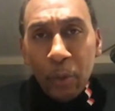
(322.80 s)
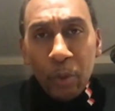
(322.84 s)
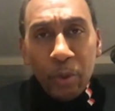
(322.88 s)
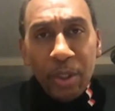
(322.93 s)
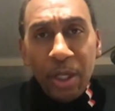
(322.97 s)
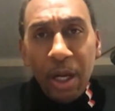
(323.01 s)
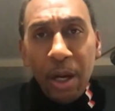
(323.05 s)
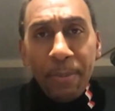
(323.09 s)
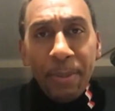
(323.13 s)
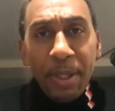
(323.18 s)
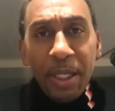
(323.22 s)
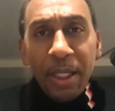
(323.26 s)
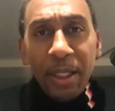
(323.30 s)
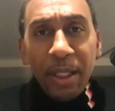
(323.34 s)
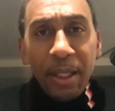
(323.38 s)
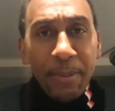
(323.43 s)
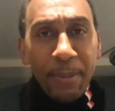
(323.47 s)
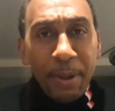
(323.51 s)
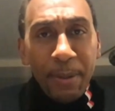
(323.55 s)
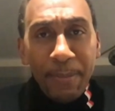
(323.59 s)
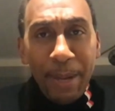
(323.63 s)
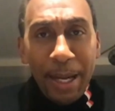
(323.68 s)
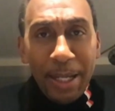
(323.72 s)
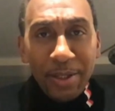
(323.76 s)
who tell me to
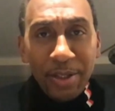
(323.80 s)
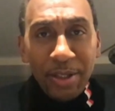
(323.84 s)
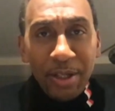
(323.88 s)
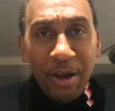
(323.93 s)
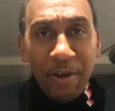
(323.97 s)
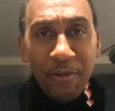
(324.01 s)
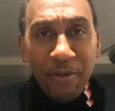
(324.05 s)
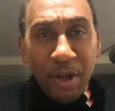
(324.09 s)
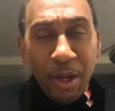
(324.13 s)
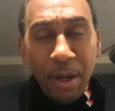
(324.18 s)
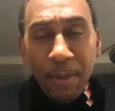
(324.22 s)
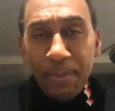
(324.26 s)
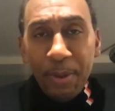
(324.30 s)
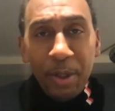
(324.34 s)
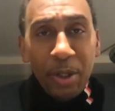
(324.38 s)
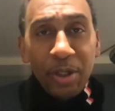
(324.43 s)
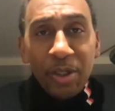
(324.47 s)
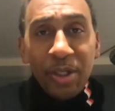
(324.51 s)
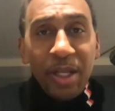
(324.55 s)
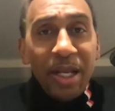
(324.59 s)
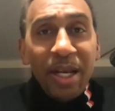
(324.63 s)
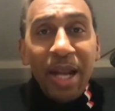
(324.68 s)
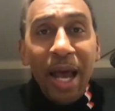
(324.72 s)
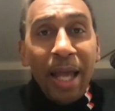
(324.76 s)
limit myself
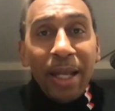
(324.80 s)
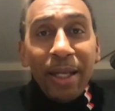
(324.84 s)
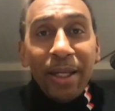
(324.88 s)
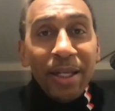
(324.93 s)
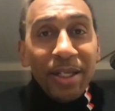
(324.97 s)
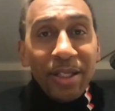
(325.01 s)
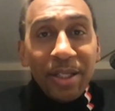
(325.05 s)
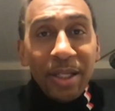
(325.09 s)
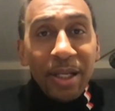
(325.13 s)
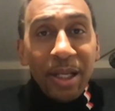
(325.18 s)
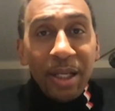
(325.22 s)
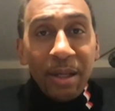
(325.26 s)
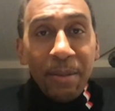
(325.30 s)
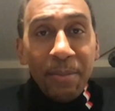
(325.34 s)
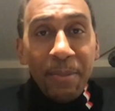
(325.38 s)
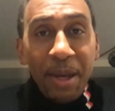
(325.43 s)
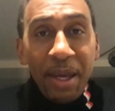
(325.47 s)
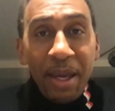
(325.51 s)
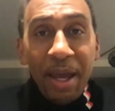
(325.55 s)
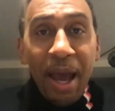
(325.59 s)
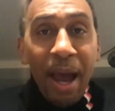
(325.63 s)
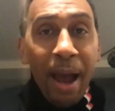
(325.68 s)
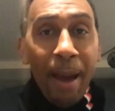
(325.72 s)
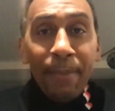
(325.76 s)
because they're not listening to
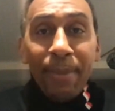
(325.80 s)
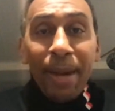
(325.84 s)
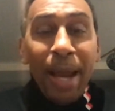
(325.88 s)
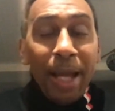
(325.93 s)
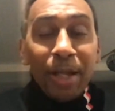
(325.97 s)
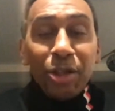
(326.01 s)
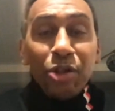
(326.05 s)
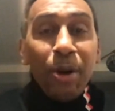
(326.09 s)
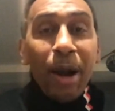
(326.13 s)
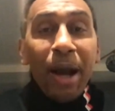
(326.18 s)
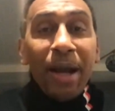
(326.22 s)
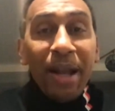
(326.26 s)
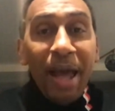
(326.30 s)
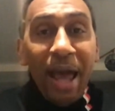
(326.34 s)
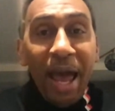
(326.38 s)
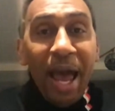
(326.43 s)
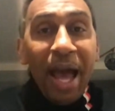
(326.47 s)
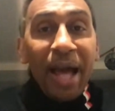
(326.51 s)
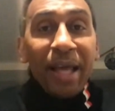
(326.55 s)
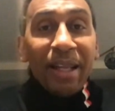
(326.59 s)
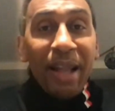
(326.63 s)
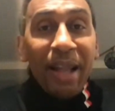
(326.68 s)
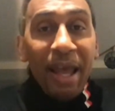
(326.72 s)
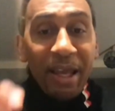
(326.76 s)
me. I'm not trying to
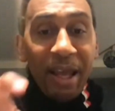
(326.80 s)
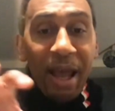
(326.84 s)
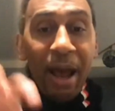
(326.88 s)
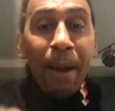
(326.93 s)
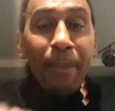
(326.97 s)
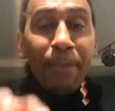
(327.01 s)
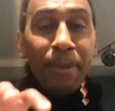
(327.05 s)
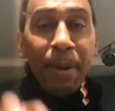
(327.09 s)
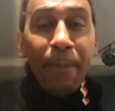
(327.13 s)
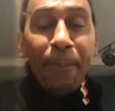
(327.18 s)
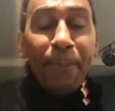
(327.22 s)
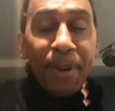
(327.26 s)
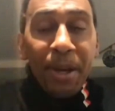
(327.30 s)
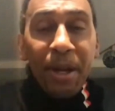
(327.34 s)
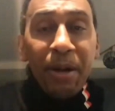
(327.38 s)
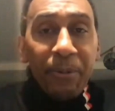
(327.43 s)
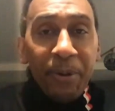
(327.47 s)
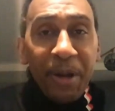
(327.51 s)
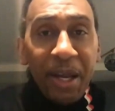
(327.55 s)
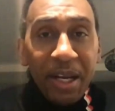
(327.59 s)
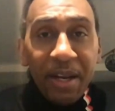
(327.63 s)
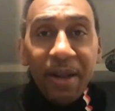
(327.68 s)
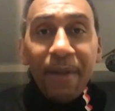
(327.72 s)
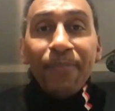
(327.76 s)
act like I'm the
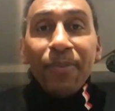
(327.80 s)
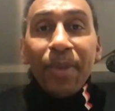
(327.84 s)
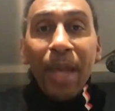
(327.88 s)
period.